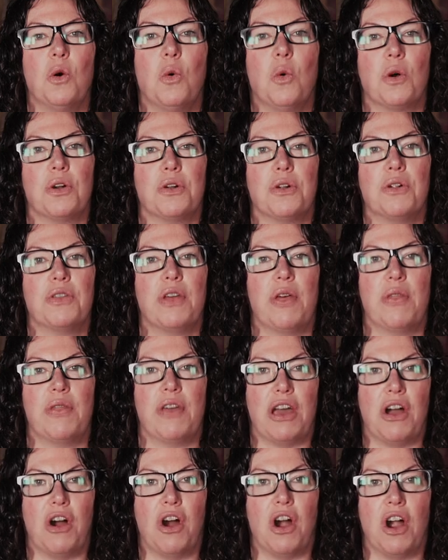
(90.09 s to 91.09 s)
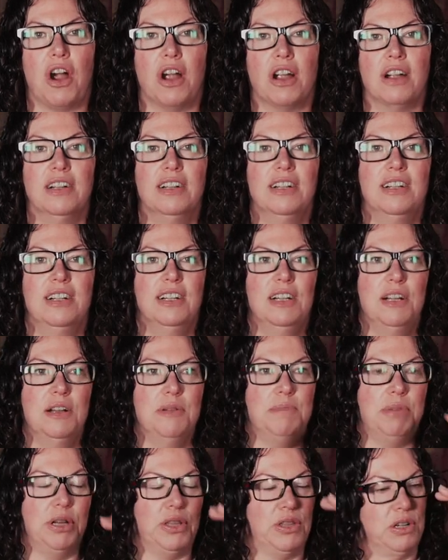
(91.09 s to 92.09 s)
order that they are.
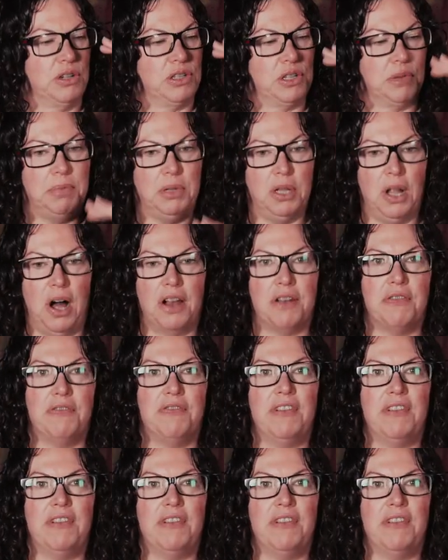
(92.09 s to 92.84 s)
But there's a plot of